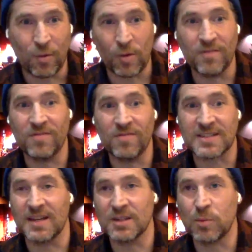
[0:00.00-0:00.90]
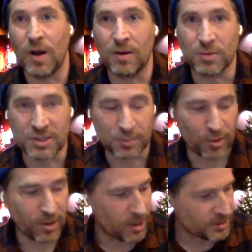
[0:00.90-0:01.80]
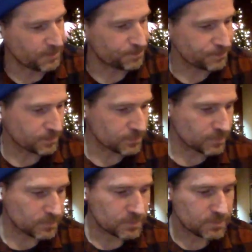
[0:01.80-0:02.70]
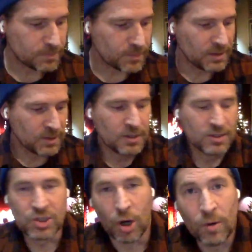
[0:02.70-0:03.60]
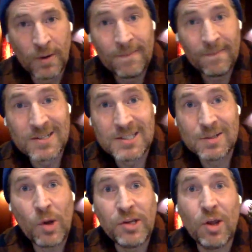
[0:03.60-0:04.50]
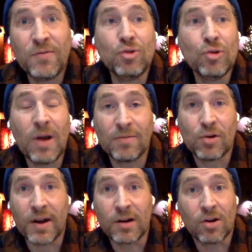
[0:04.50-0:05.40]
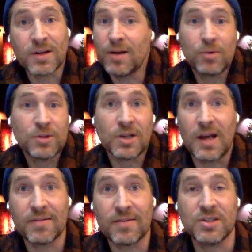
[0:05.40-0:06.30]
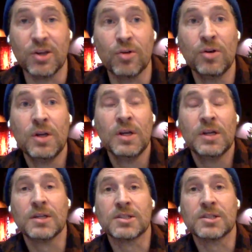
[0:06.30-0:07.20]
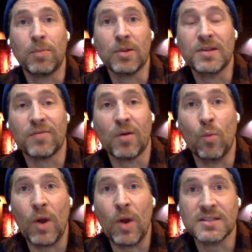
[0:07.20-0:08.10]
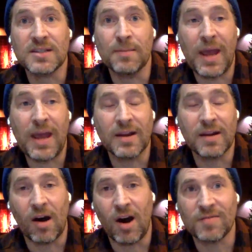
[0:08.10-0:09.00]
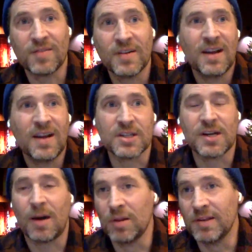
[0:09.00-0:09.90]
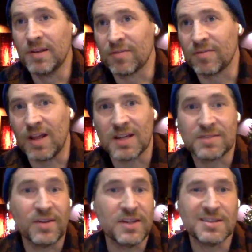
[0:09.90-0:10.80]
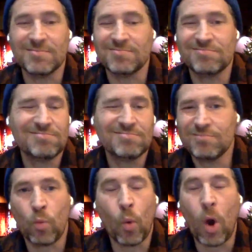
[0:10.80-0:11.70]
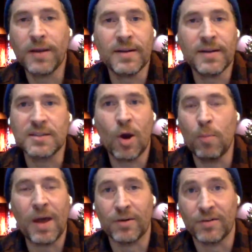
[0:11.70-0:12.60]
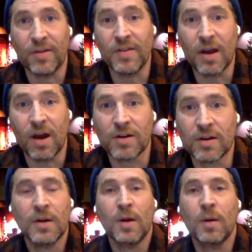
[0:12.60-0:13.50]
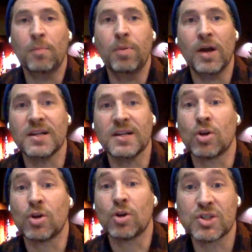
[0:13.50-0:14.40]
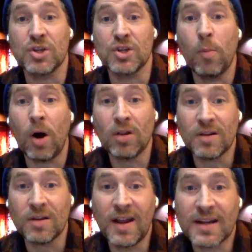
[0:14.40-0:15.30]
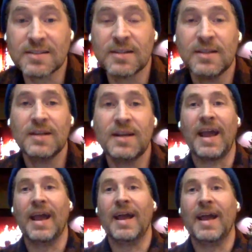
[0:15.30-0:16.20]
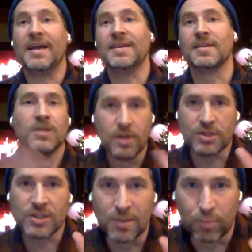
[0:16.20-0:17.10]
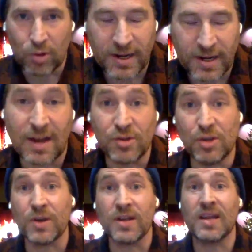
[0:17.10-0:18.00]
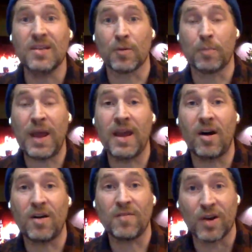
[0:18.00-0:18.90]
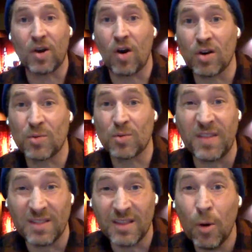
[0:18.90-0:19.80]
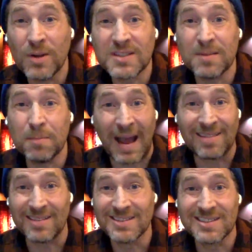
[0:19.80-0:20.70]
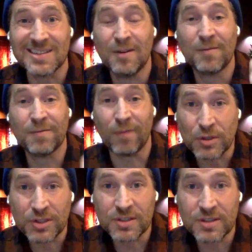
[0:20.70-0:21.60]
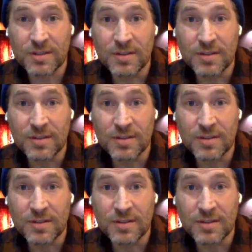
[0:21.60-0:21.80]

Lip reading: invest it as well, which is pretty awesome. So if you do have credit card debt, which a lot of us do, there's a couple of different ways to pay it off. And there's a couple of different philosophies. And one is no better than the other, but it's called the snowball effect. And just to break it down, you can either pay off the card with the lowest balance first,